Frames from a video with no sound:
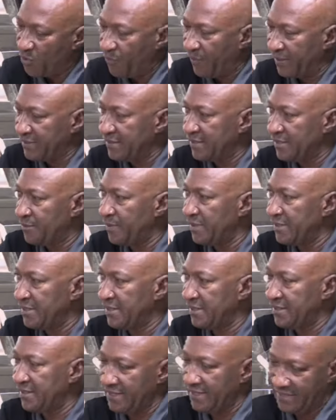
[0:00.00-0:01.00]
your
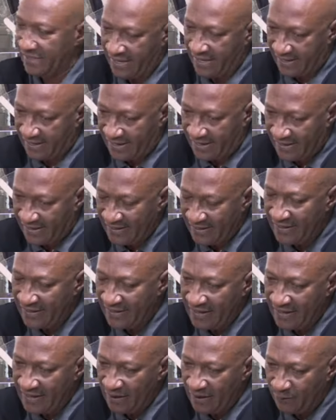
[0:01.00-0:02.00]
participation. Ye ken
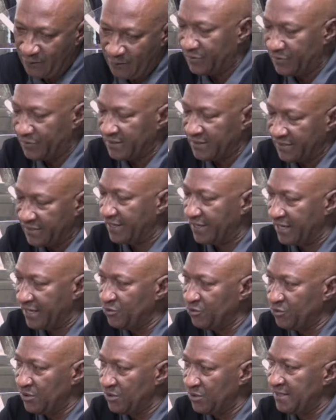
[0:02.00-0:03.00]
53
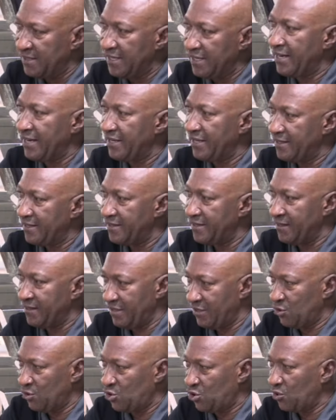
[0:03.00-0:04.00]
countries there.
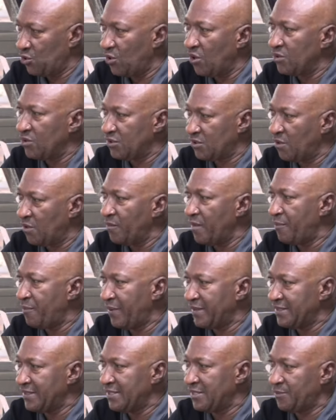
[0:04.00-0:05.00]
sure, some
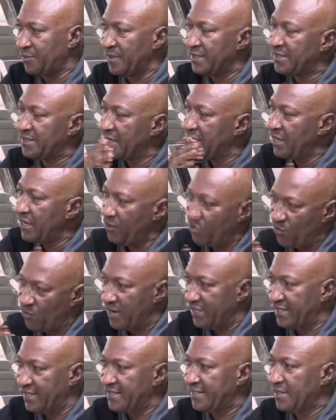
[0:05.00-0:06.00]
participate in
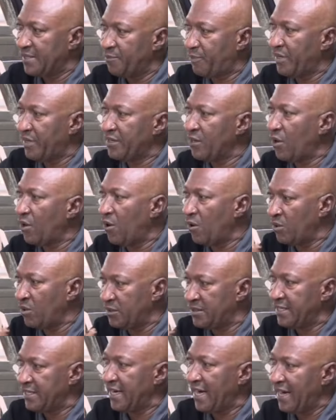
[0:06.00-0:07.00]
one discipline or
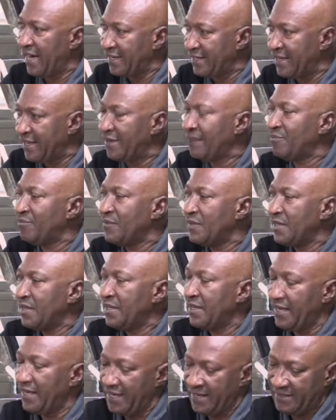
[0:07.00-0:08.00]
the other. Mm.
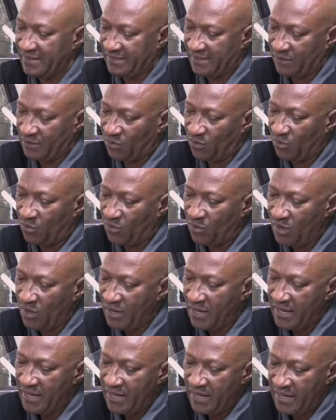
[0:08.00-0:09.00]
And you know,
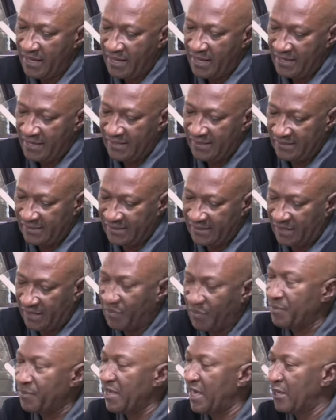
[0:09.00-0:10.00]
since
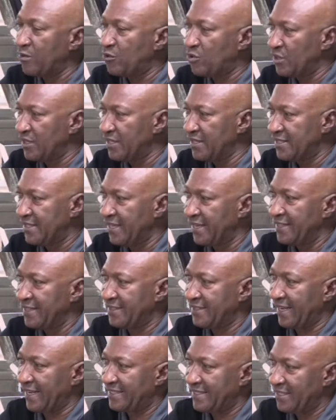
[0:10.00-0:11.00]
baby Edwin is a
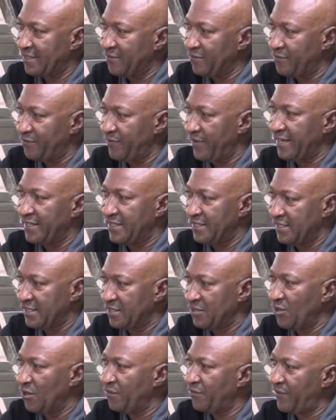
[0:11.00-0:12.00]
13th
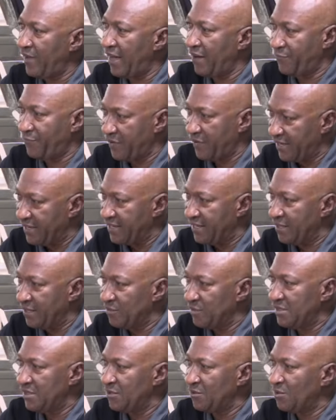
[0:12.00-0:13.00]
edition of Africa
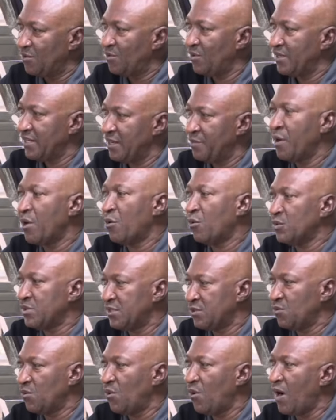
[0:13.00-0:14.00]
Games, you know, you be
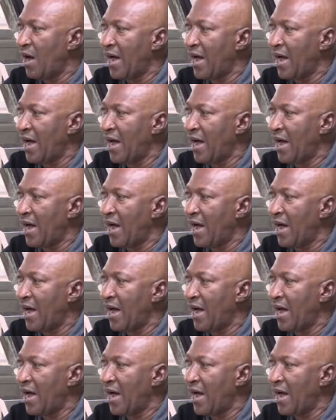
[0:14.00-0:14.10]
host to